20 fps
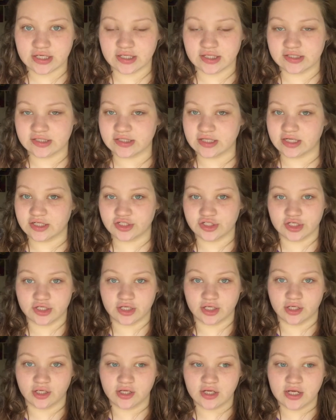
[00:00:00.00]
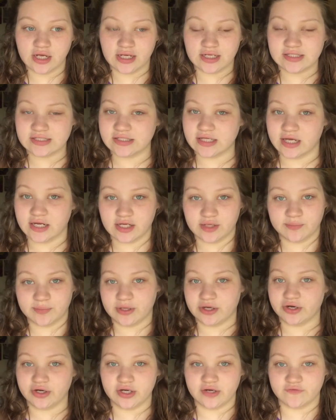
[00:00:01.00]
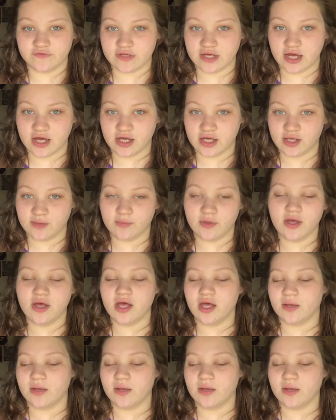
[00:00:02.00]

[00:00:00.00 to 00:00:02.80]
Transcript: in such a sudden period of time,